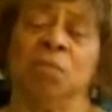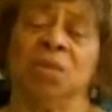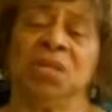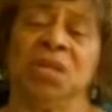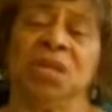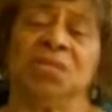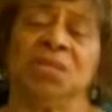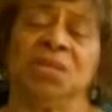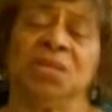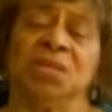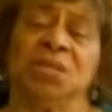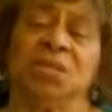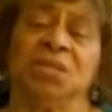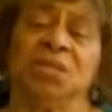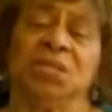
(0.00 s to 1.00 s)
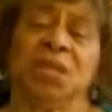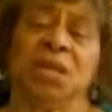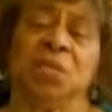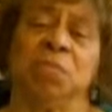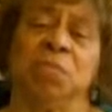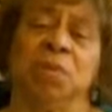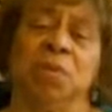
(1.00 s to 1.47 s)
But yet these are the
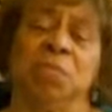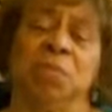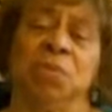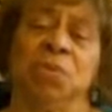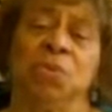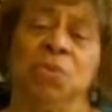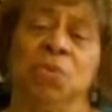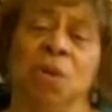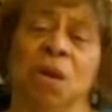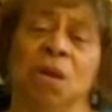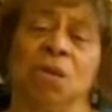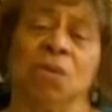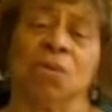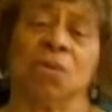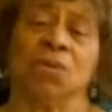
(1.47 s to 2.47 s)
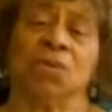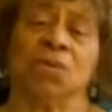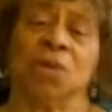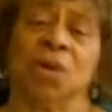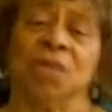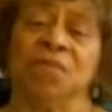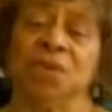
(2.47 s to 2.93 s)
same people who are going
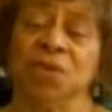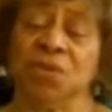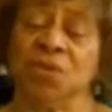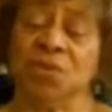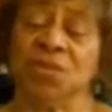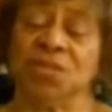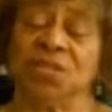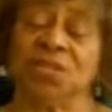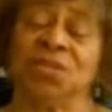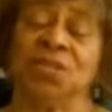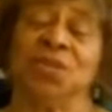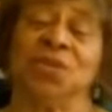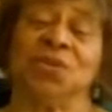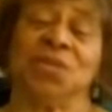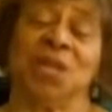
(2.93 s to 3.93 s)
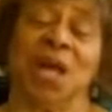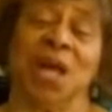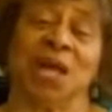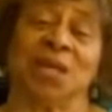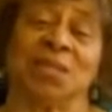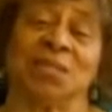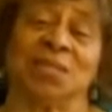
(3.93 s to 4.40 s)
to have increases in their
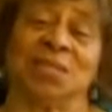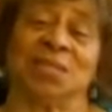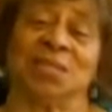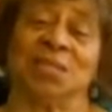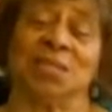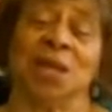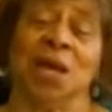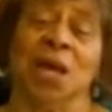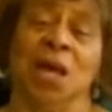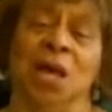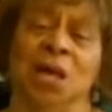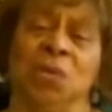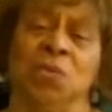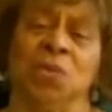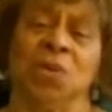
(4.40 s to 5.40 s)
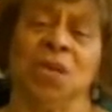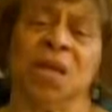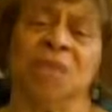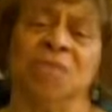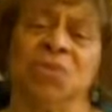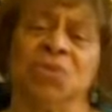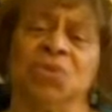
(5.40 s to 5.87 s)
taxes and what
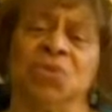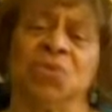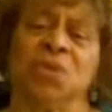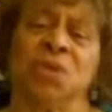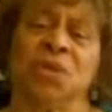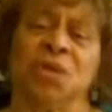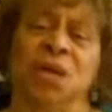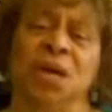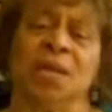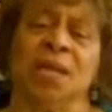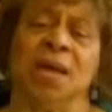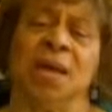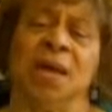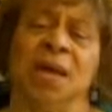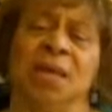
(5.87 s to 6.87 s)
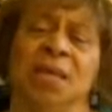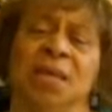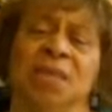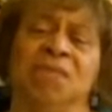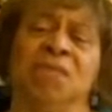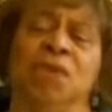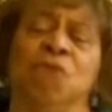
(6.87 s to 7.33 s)
have you. So they're not
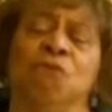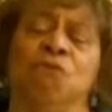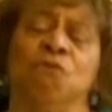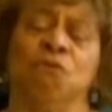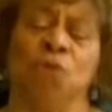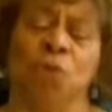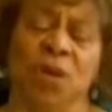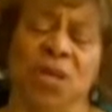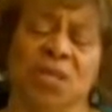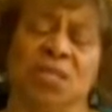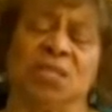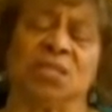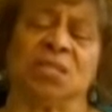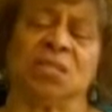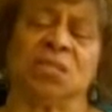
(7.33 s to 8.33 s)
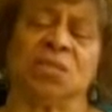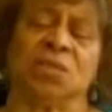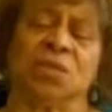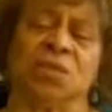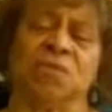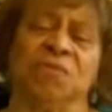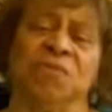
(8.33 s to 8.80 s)
given a voice to
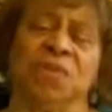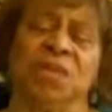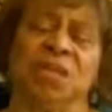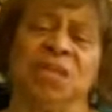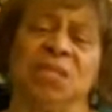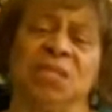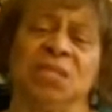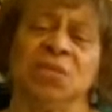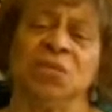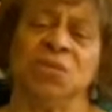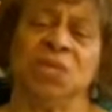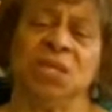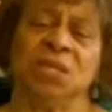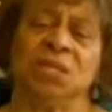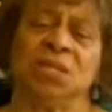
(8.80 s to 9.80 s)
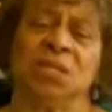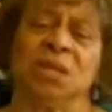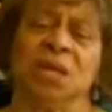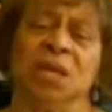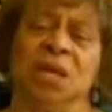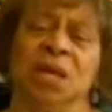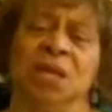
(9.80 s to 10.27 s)
their feelings. You need to